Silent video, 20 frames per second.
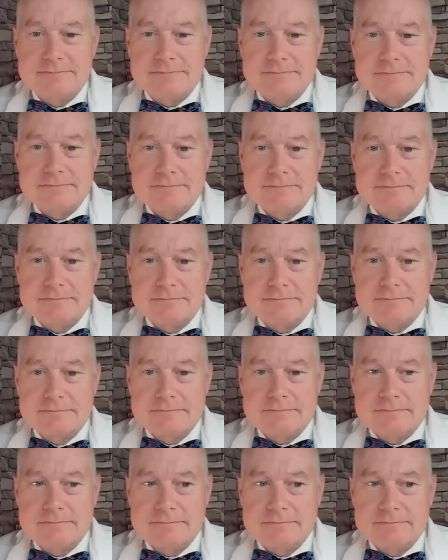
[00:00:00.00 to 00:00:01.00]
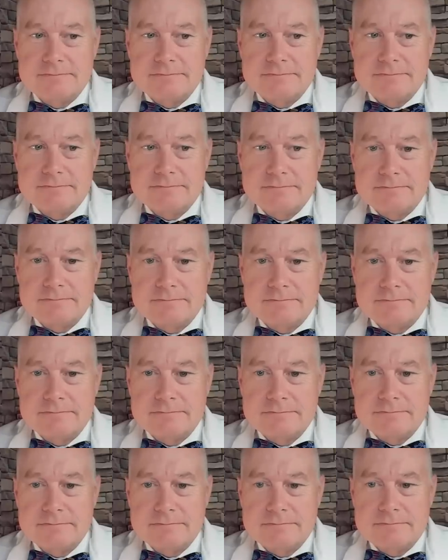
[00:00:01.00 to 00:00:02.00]

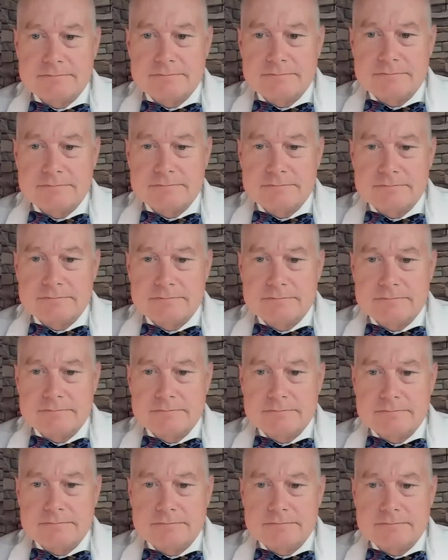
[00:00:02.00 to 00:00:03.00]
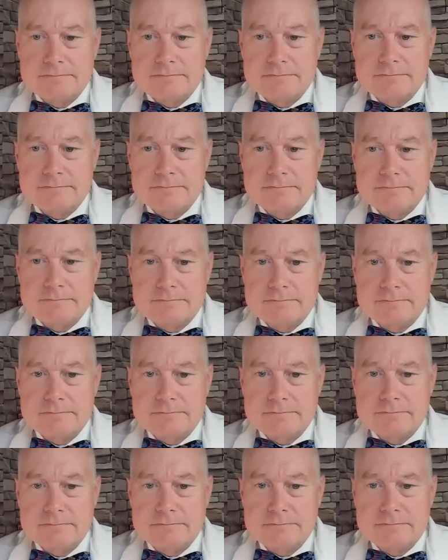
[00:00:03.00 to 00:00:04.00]

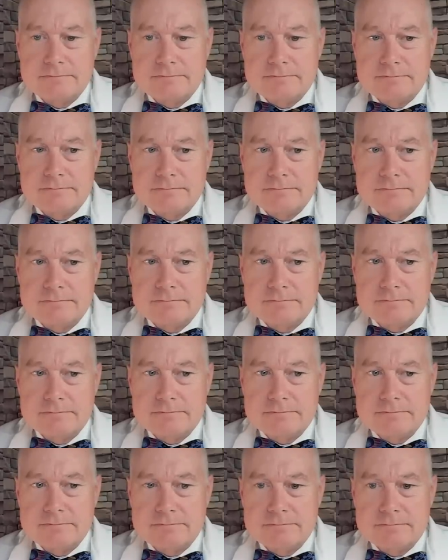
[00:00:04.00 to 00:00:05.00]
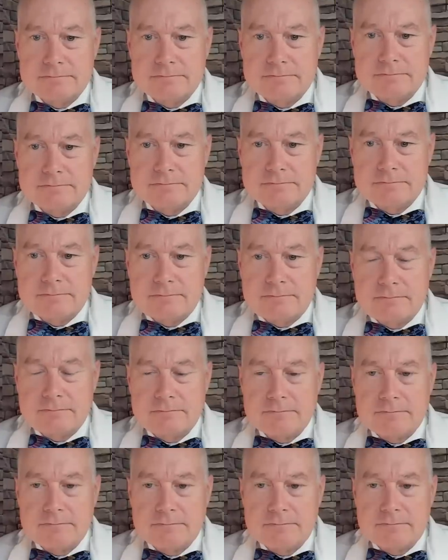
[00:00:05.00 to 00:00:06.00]

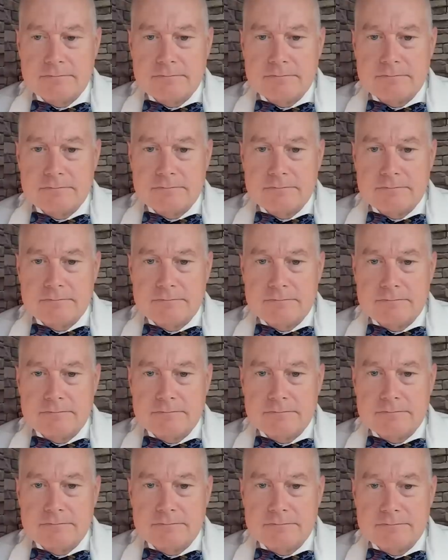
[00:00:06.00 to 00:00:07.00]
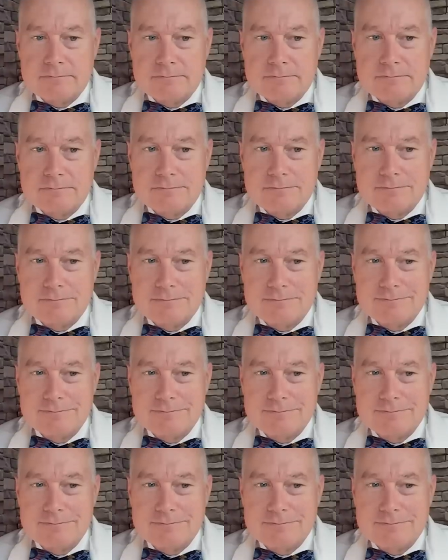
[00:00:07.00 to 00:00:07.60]
This person isn't speaking.